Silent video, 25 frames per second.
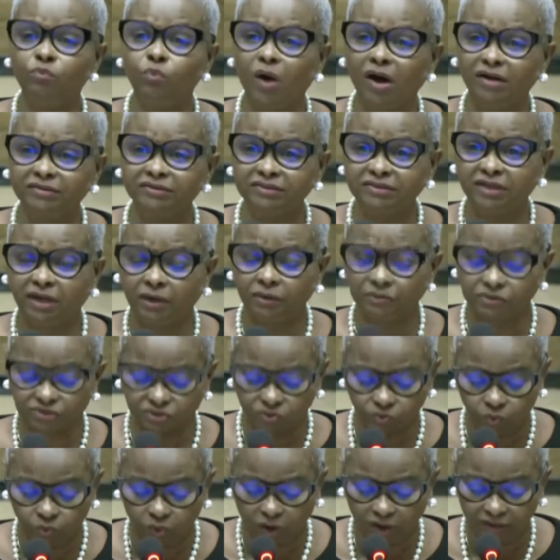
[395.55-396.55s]

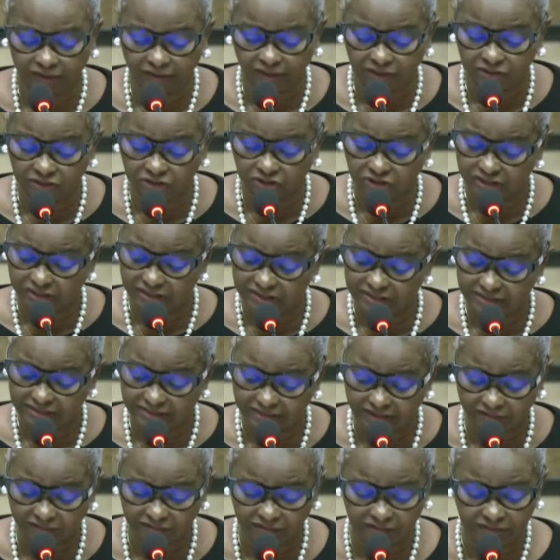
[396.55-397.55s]

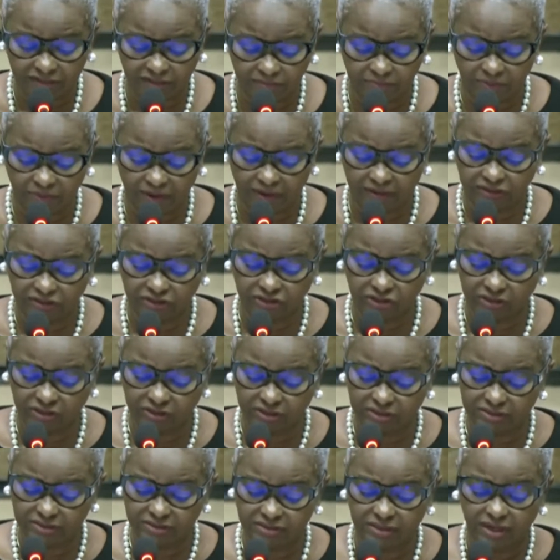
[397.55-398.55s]
1,170
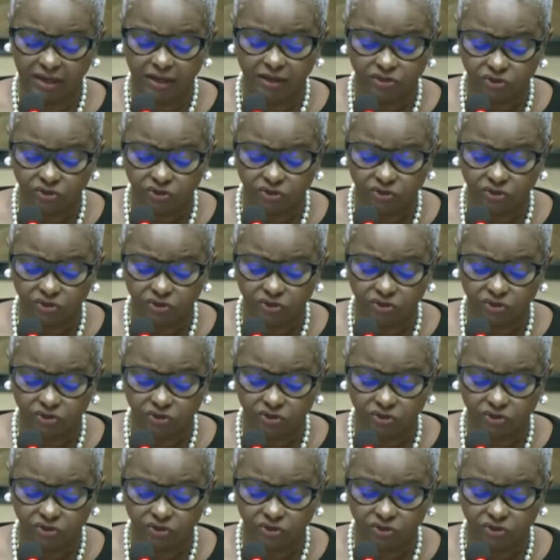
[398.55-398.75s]
pensioners,